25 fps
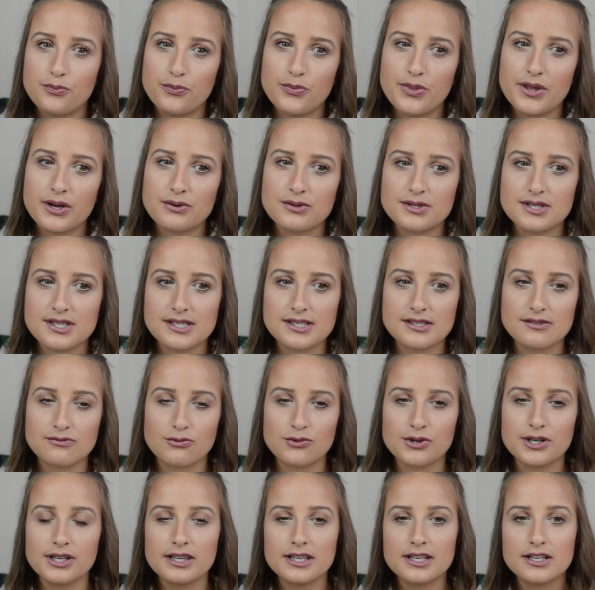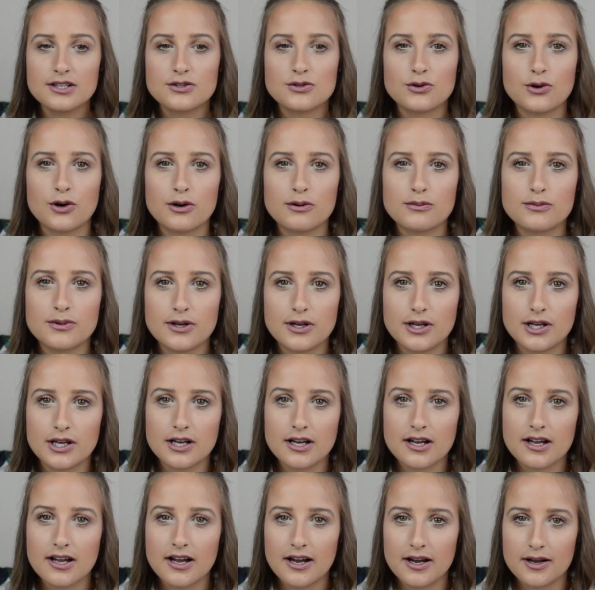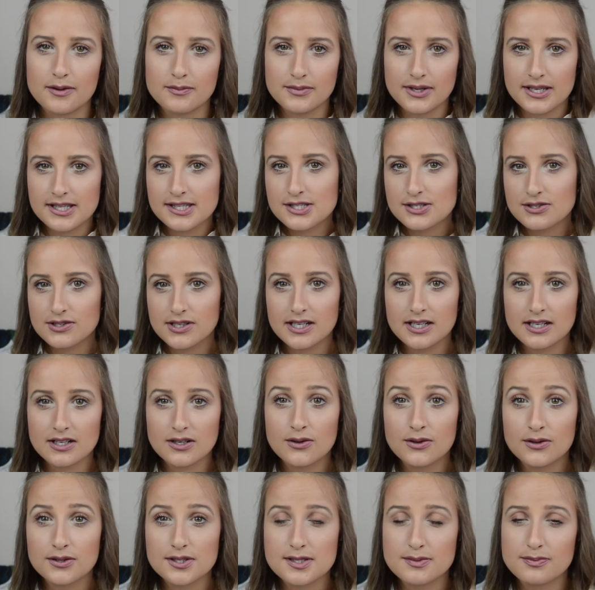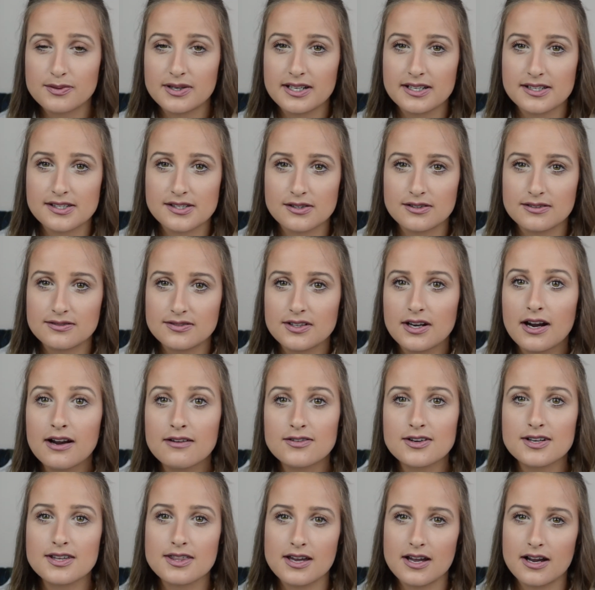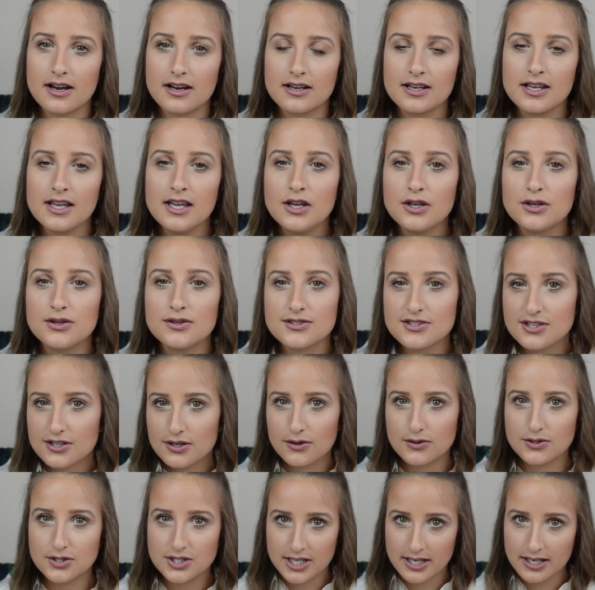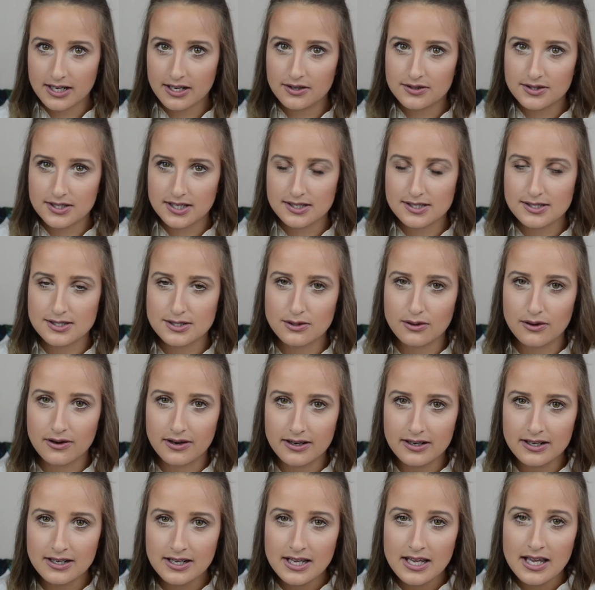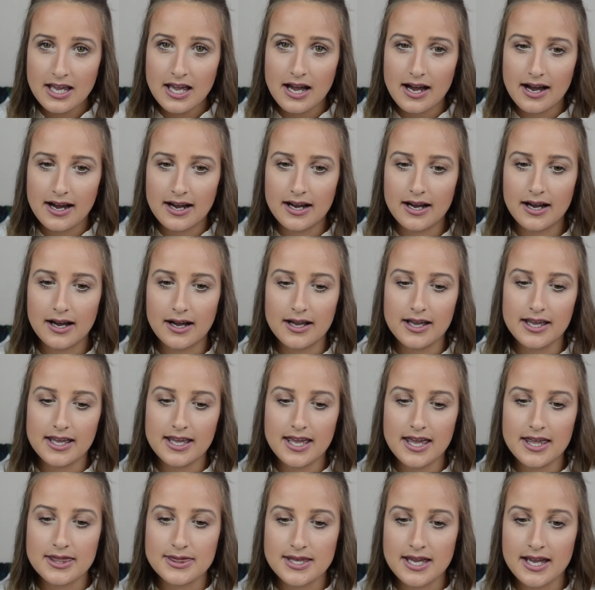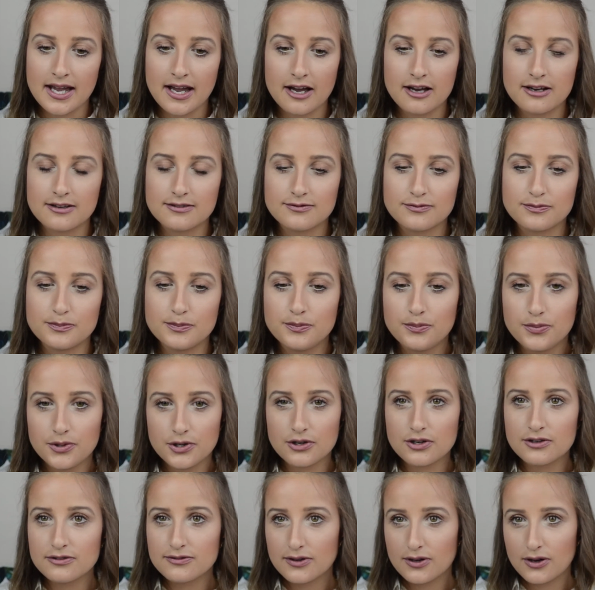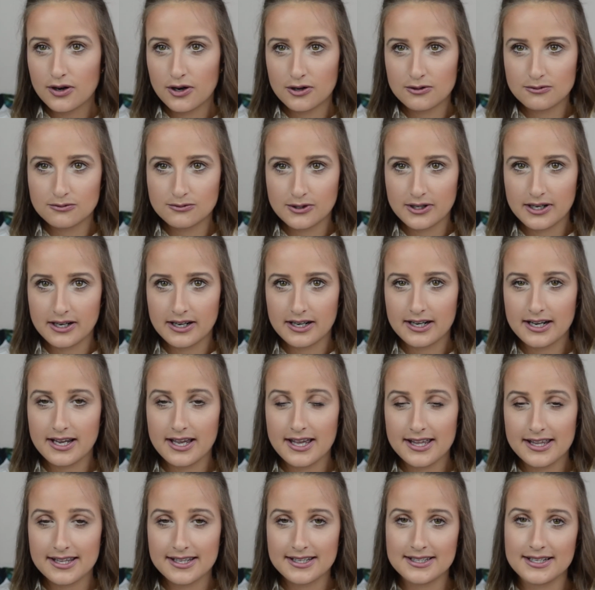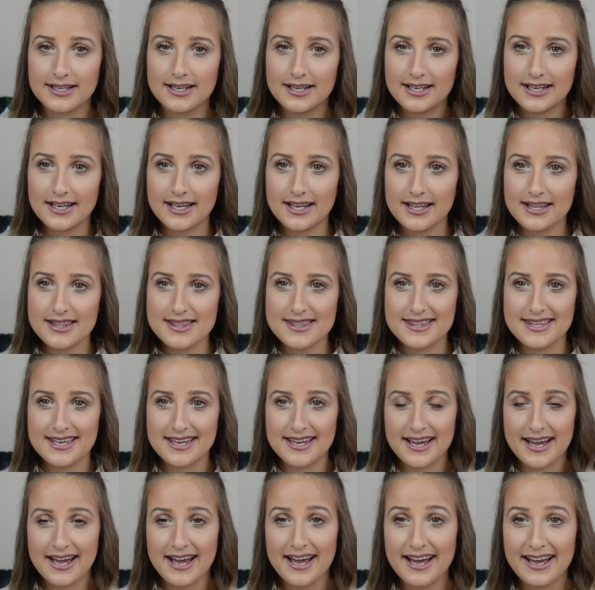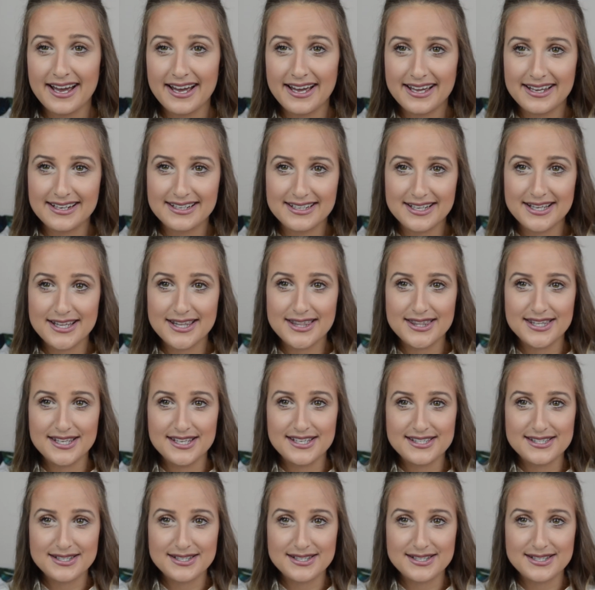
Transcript: There was this really adorable Main Street in Cold Spring, so if you're ever there, you should go check out that store. And they have beautiful homeware, and they had these